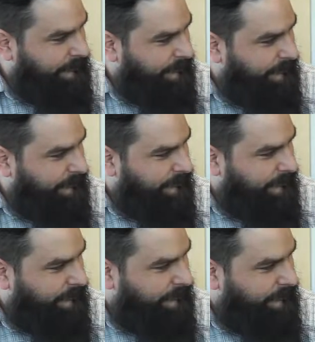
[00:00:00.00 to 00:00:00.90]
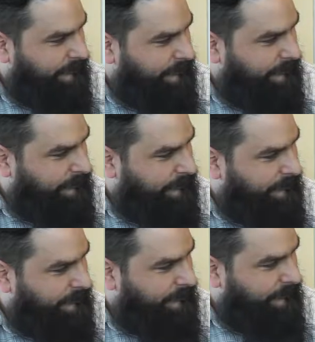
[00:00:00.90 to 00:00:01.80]

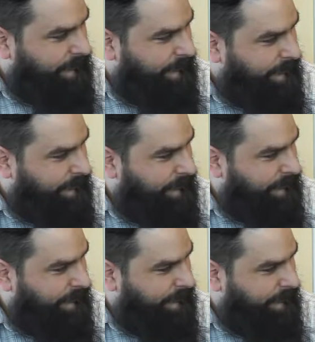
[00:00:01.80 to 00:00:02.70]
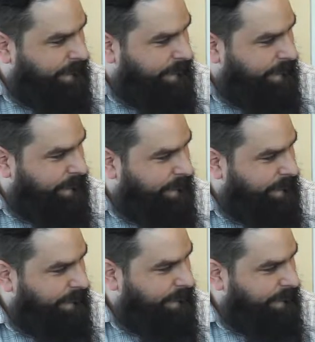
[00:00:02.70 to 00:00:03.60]

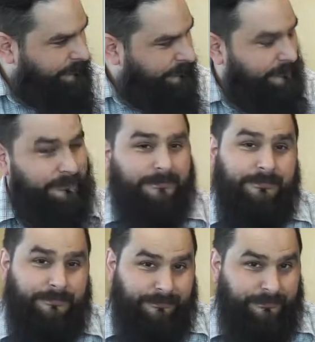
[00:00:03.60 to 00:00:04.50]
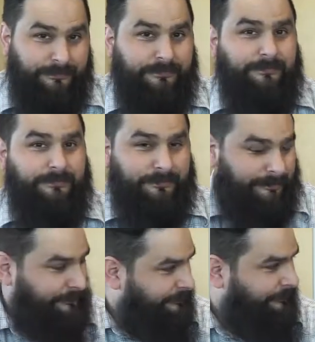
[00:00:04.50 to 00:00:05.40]

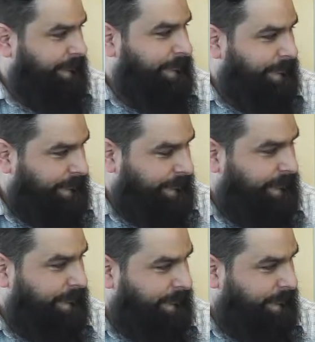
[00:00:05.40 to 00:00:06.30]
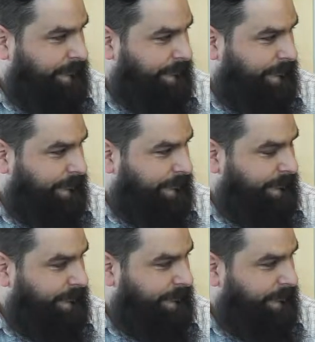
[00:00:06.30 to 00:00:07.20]

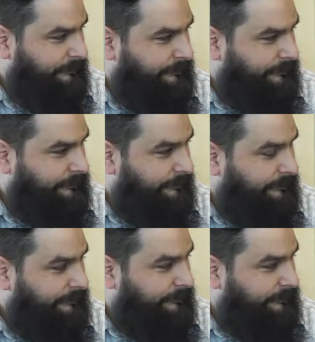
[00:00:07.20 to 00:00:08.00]
[no speech]